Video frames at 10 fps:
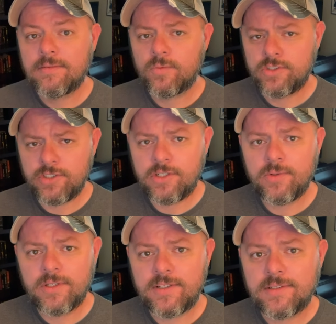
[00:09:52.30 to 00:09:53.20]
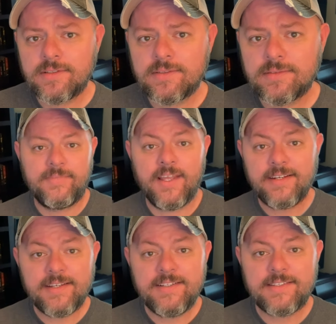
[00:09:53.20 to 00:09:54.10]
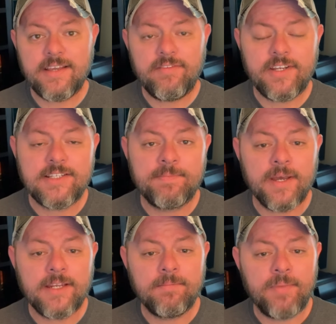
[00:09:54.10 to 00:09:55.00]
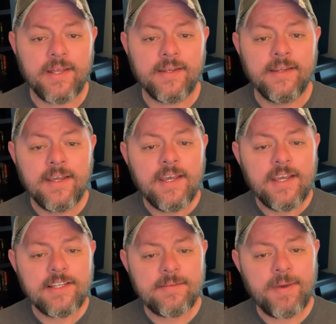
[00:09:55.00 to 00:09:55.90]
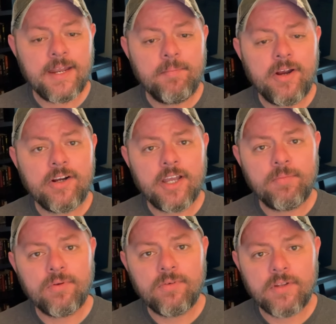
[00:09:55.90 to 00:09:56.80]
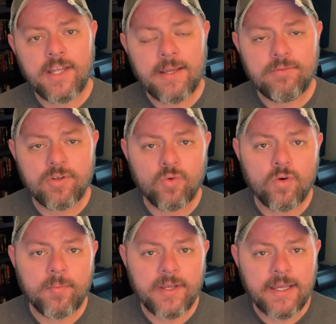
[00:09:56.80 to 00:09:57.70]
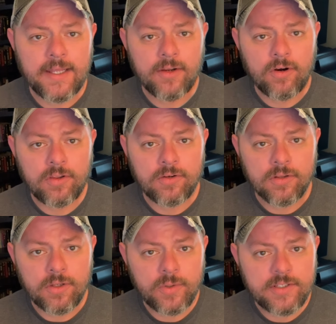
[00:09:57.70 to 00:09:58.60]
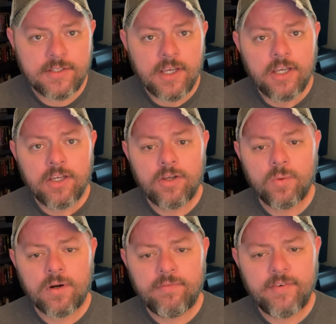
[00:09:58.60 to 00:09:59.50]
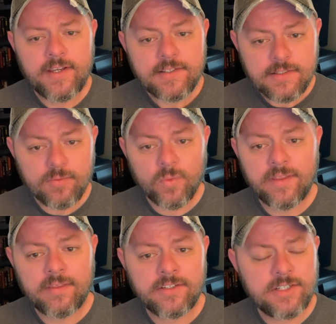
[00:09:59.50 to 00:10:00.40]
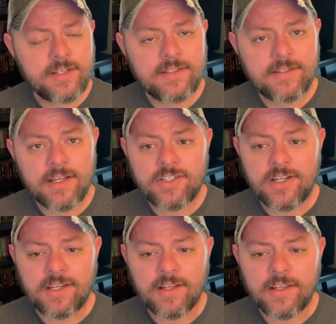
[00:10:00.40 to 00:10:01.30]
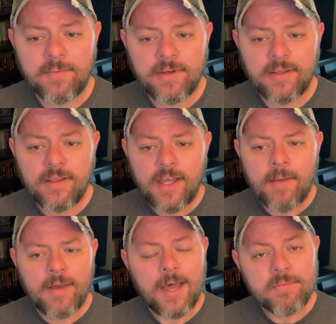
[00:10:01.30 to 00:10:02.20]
Would you do it? 1970's Button Button is about a married couple named Norma and Arthur Lewis who are faced with just such a dilemma by a